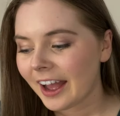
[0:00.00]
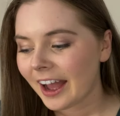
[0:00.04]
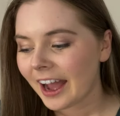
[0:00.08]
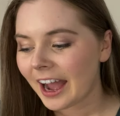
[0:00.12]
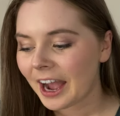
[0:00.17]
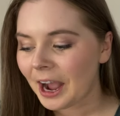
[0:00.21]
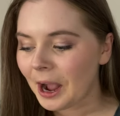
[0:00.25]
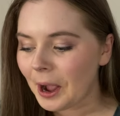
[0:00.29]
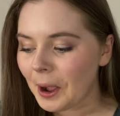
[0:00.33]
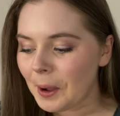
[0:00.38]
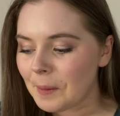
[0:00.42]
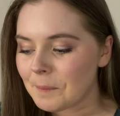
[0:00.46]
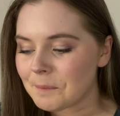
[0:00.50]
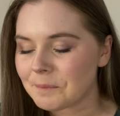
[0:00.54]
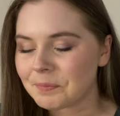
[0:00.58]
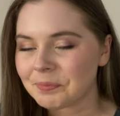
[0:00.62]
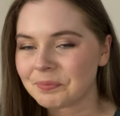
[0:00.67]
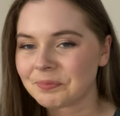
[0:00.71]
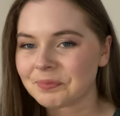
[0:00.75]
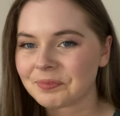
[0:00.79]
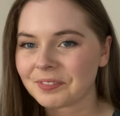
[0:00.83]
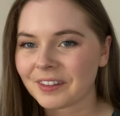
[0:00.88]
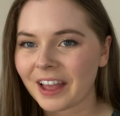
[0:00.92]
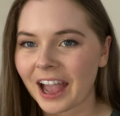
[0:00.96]
um,
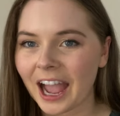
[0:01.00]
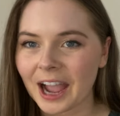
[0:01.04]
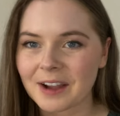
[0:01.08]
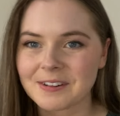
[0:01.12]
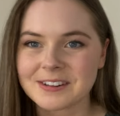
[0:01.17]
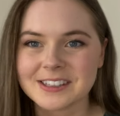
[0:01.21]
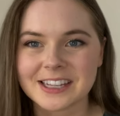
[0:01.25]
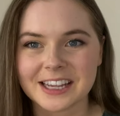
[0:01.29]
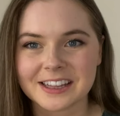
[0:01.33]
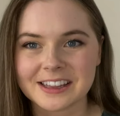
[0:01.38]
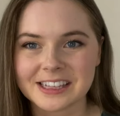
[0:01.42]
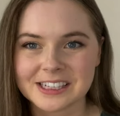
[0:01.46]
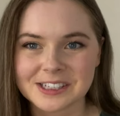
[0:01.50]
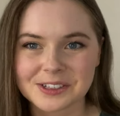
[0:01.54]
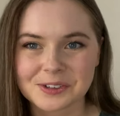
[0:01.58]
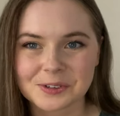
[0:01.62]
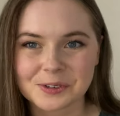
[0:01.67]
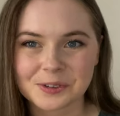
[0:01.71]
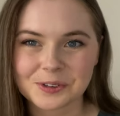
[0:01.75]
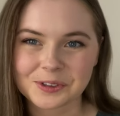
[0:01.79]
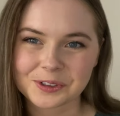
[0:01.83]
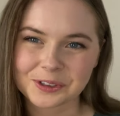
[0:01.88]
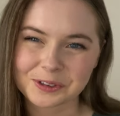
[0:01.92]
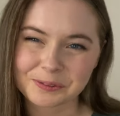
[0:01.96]
I would say these
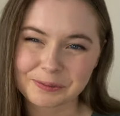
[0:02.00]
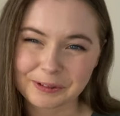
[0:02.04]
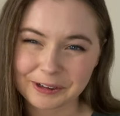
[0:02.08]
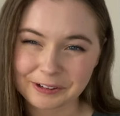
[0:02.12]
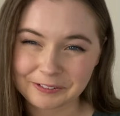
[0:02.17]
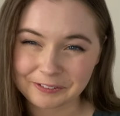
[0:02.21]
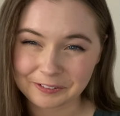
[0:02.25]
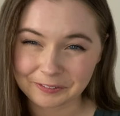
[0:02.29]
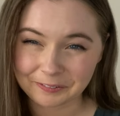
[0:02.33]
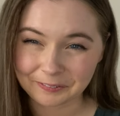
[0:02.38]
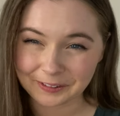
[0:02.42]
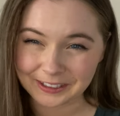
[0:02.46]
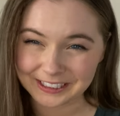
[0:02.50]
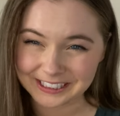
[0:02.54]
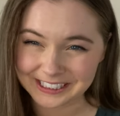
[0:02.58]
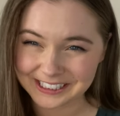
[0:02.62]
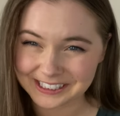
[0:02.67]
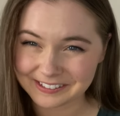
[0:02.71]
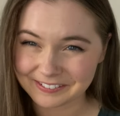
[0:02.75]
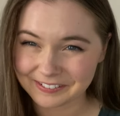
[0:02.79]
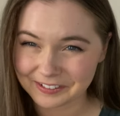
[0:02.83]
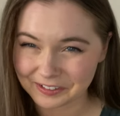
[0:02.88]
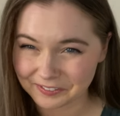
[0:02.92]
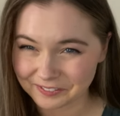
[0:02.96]
tools are a bit of a waste
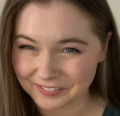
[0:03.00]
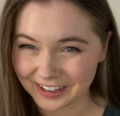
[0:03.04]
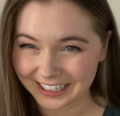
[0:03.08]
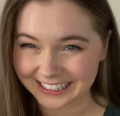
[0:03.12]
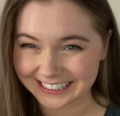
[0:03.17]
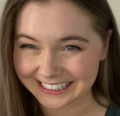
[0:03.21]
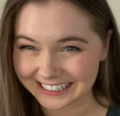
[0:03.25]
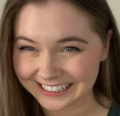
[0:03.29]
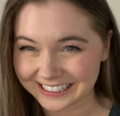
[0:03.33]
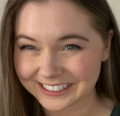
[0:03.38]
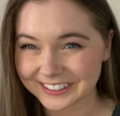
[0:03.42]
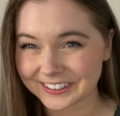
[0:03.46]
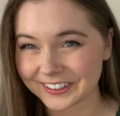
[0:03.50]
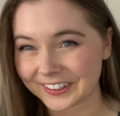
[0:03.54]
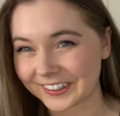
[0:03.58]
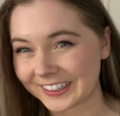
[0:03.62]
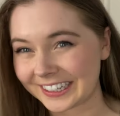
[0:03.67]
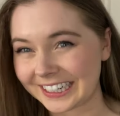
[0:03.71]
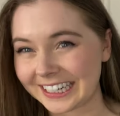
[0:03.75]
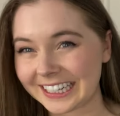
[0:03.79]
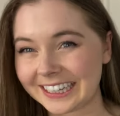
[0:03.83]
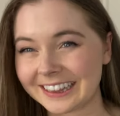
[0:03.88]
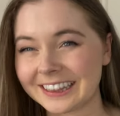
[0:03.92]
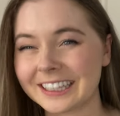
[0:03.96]
of your money,
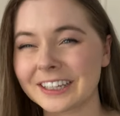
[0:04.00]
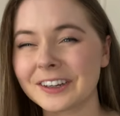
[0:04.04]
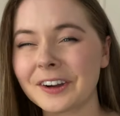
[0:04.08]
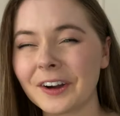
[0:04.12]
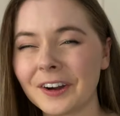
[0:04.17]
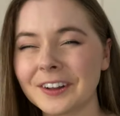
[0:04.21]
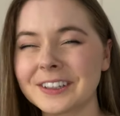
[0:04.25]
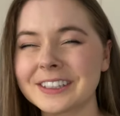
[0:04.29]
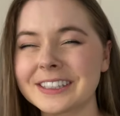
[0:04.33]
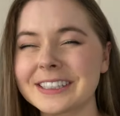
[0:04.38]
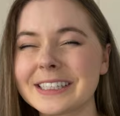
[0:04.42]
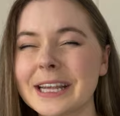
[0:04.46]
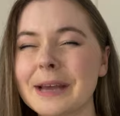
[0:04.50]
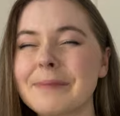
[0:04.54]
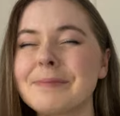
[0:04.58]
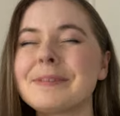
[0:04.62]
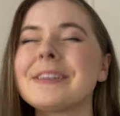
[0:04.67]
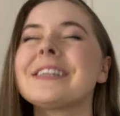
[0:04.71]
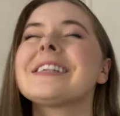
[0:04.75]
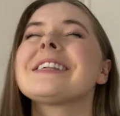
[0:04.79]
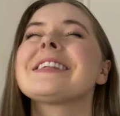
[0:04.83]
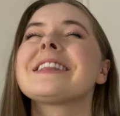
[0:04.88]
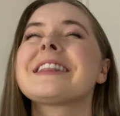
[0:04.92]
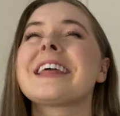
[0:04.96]
sorry. The concept
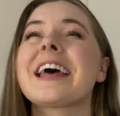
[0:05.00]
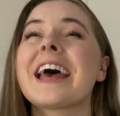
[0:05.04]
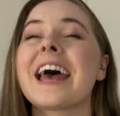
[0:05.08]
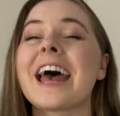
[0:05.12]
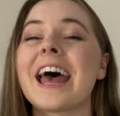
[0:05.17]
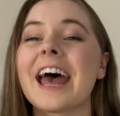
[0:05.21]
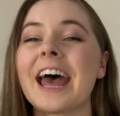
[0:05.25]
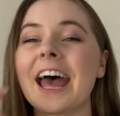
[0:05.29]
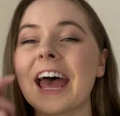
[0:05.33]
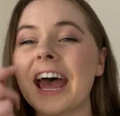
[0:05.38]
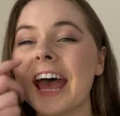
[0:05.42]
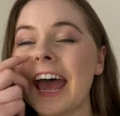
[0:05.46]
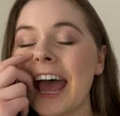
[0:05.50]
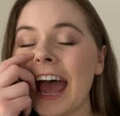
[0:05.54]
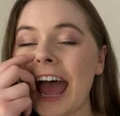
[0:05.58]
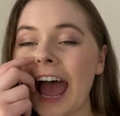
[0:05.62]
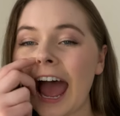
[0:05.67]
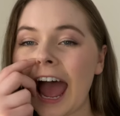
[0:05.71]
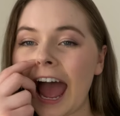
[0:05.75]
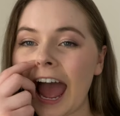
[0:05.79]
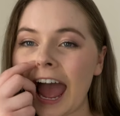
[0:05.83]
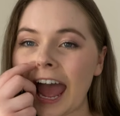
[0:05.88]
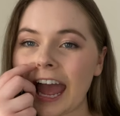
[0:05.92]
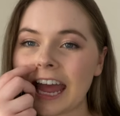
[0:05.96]
is there.
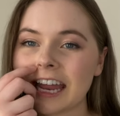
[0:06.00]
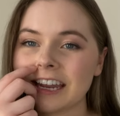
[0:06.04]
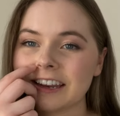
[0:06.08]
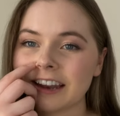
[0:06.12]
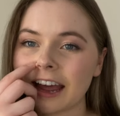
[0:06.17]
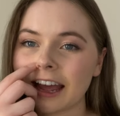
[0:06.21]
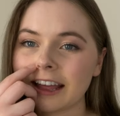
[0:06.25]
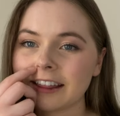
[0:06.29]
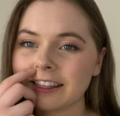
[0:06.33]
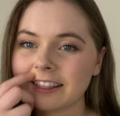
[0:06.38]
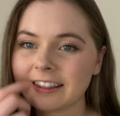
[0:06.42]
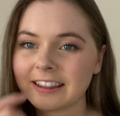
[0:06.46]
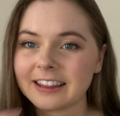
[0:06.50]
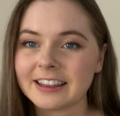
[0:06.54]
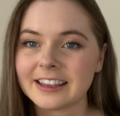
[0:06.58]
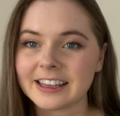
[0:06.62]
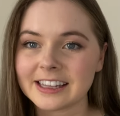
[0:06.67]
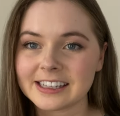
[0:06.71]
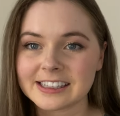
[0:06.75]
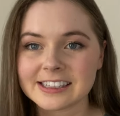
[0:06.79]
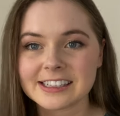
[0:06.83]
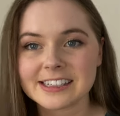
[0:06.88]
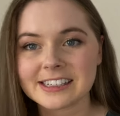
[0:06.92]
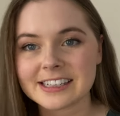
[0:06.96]
And I think
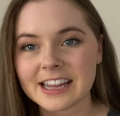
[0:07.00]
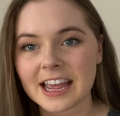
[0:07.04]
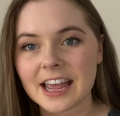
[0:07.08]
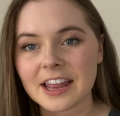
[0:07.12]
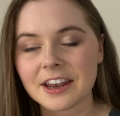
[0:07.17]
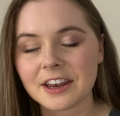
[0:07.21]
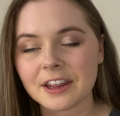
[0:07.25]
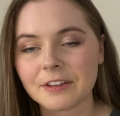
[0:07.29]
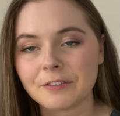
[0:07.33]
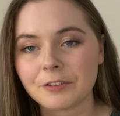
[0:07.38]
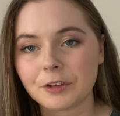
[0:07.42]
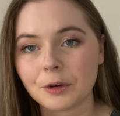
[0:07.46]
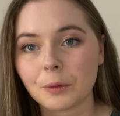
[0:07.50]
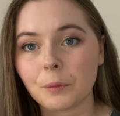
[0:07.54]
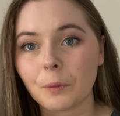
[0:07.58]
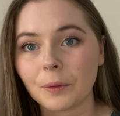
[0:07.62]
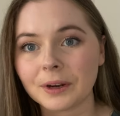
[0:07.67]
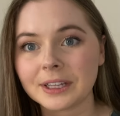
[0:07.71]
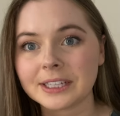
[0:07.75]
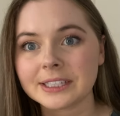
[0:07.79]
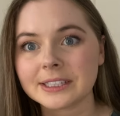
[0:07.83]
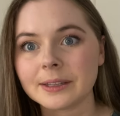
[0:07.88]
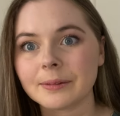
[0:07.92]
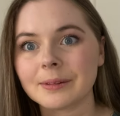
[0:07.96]
instead, if you're
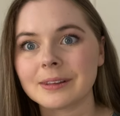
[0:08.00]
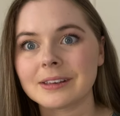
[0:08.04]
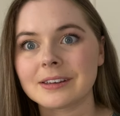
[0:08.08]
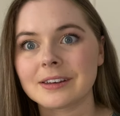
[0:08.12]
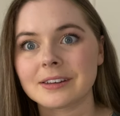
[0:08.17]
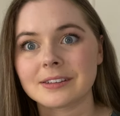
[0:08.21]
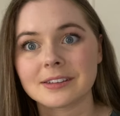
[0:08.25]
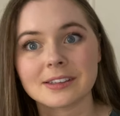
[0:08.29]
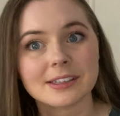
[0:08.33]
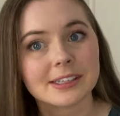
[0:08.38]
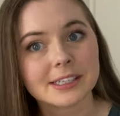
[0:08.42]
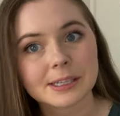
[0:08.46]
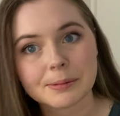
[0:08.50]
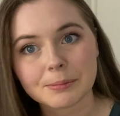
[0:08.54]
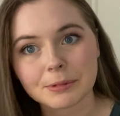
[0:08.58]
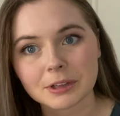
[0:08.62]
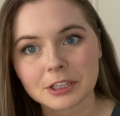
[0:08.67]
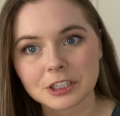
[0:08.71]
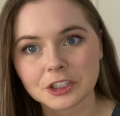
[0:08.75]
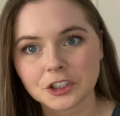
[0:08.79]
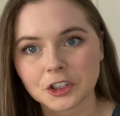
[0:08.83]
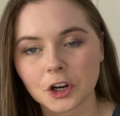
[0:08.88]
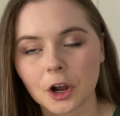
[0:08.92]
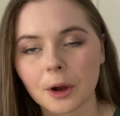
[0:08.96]
wanting something that does a
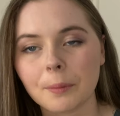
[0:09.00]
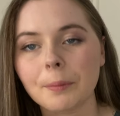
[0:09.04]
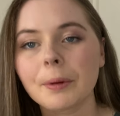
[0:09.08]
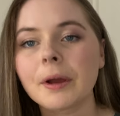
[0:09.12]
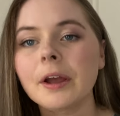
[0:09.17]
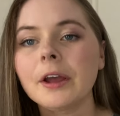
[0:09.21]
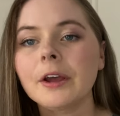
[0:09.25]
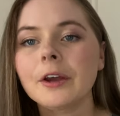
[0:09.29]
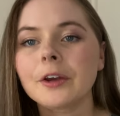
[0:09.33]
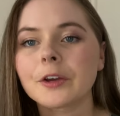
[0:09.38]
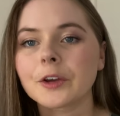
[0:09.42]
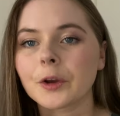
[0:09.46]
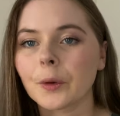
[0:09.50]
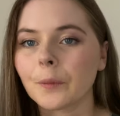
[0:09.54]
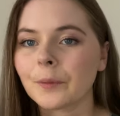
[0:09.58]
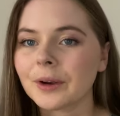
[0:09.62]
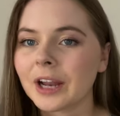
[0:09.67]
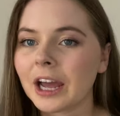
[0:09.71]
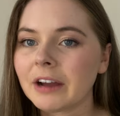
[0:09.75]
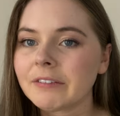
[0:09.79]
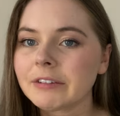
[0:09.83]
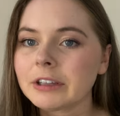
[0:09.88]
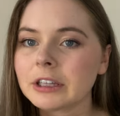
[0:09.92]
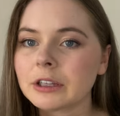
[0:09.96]
similar job, go and
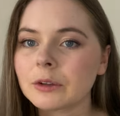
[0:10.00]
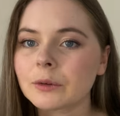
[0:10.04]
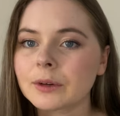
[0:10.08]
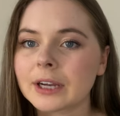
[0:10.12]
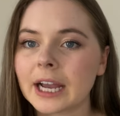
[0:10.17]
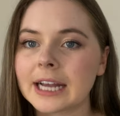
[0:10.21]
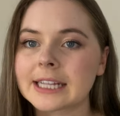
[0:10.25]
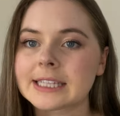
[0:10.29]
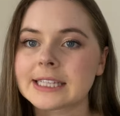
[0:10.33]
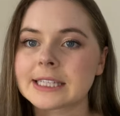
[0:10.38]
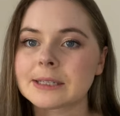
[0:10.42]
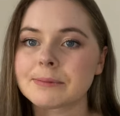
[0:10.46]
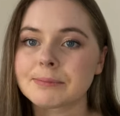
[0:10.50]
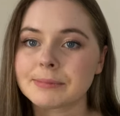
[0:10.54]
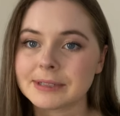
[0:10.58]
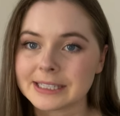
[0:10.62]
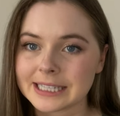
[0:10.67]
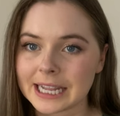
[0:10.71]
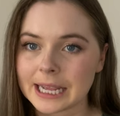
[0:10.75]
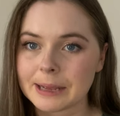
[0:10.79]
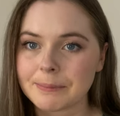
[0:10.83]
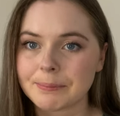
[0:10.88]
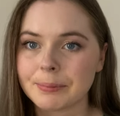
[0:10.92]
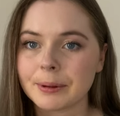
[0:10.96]
have a look at some
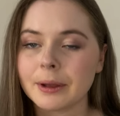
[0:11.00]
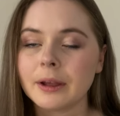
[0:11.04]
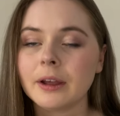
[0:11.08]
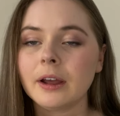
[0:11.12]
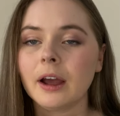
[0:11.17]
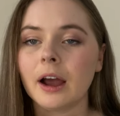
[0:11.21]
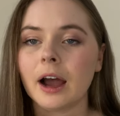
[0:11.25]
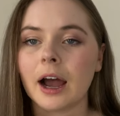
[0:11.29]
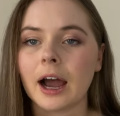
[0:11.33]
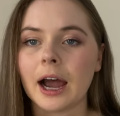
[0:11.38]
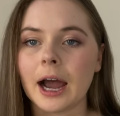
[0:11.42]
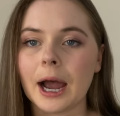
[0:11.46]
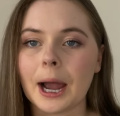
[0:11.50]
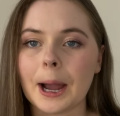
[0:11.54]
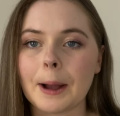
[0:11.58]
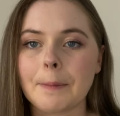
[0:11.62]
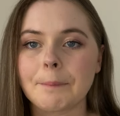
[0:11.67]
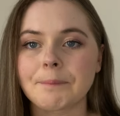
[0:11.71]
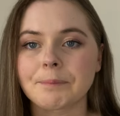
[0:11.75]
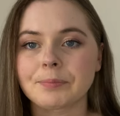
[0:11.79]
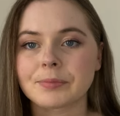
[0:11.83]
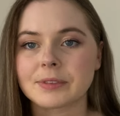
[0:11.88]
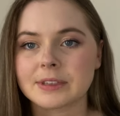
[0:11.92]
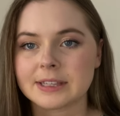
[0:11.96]
deep
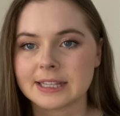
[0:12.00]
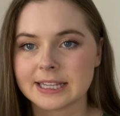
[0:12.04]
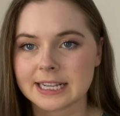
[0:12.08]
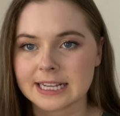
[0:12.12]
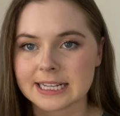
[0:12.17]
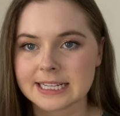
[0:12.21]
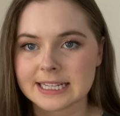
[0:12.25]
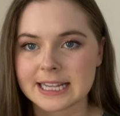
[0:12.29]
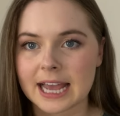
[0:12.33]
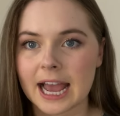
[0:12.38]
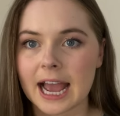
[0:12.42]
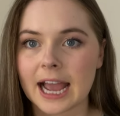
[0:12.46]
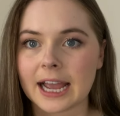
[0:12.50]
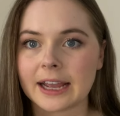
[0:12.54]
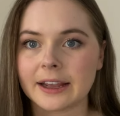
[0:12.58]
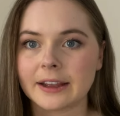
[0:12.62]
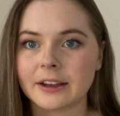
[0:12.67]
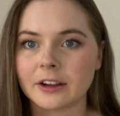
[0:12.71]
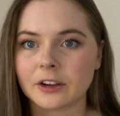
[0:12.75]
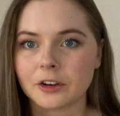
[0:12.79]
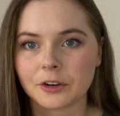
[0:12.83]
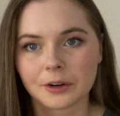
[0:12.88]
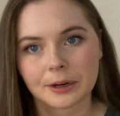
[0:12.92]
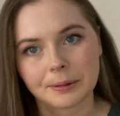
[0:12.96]
um, zigzag
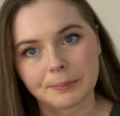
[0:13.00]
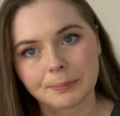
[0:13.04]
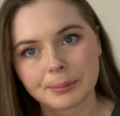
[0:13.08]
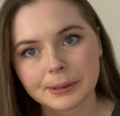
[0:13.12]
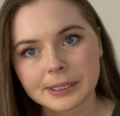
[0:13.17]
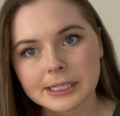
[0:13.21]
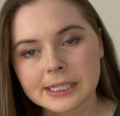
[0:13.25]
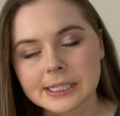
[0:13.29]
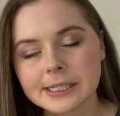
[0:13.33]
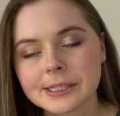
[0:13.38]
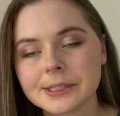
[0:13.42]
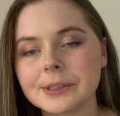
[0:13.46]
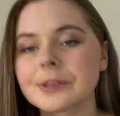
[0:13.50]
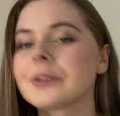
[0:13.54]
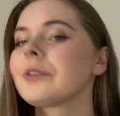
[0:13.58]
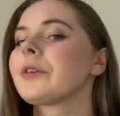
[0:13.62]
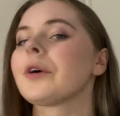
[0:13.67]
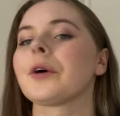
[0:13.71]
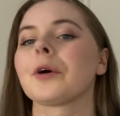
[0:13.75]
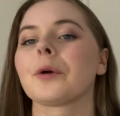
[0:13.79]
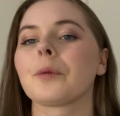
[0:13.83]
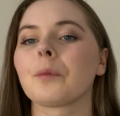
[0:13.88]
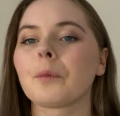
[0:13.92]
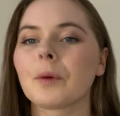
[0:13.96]
crimpers,
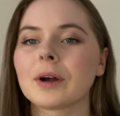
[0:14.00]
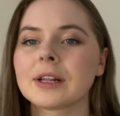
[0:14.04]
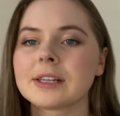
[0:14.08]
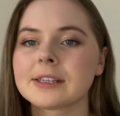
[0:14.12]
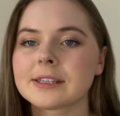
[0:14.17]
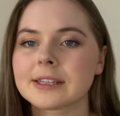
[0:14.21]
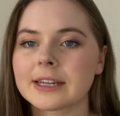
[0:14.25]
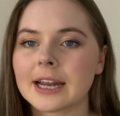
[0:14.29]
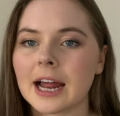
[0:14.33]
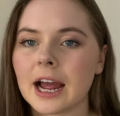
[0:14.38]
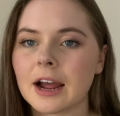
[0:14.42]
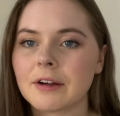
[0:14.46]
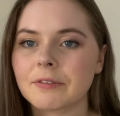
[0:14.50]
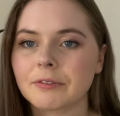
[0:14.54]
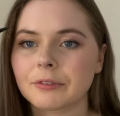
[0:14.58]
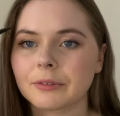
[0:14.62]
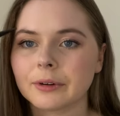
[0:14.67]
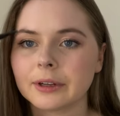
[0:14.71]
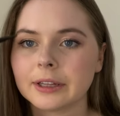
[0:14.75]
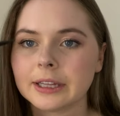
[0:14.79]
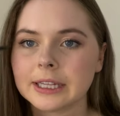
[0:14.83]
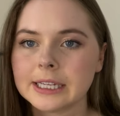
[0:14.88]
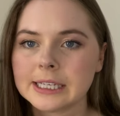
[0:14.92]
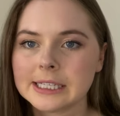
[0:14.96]
so ones that have
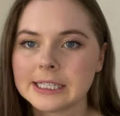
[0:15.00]
really